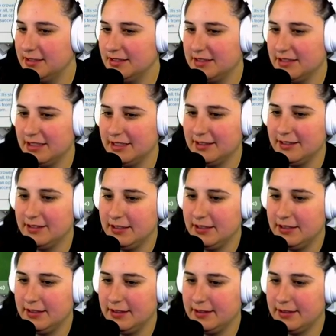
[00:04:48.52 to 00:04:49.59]
Yes.
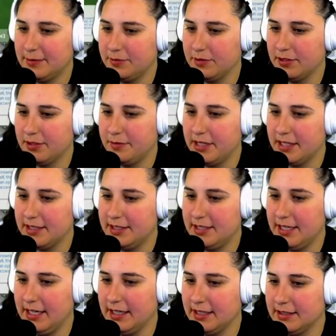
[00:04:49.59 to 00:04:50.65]
Except we're going to make it
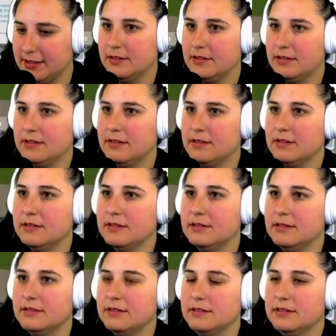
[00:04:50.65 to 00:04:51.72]
tan.
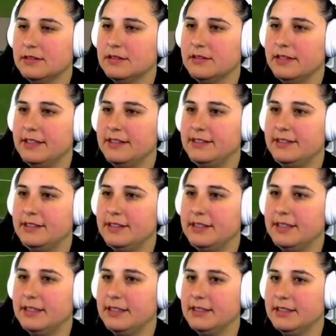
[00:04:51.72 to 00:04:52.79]
Oh, I
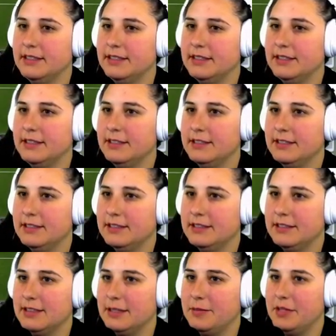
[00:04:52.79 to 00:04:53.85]
see.
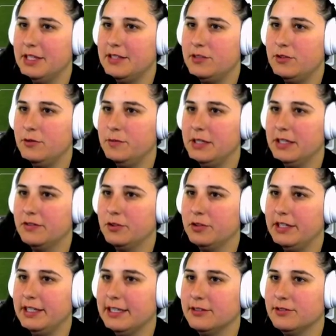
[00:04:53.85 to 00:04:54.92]
I made too big of a
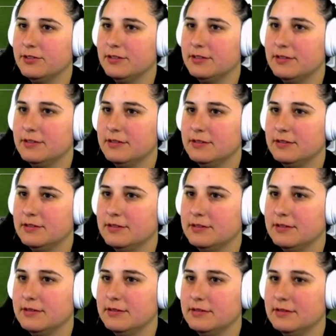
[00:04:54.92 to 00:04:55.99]
greenhouse.
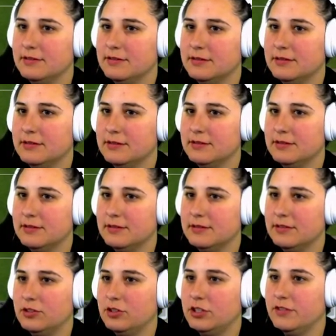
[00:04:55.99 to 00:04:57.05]

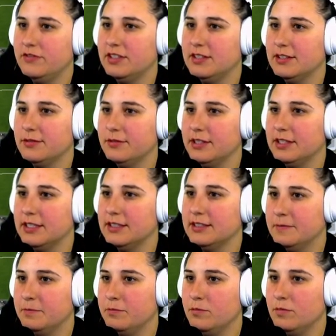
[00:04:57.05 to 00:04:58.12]
Let's shift it this way then.
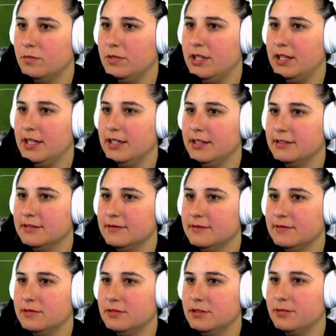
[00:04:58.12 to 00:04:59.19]
Yank.
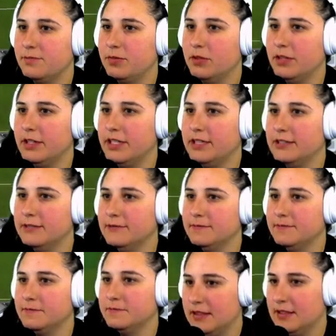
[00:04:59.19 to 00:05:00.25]
Just pull it in.
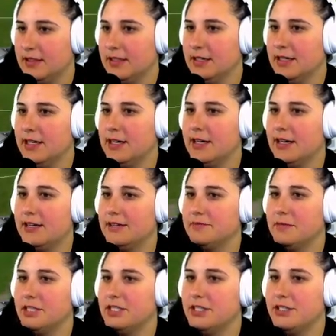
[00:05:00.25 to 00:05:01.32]
Ah,
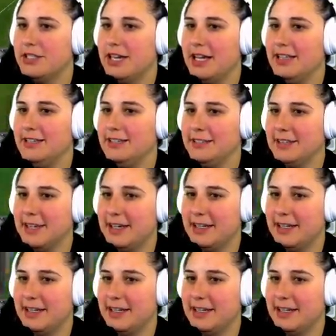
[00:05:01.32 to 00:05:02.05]
much nicer.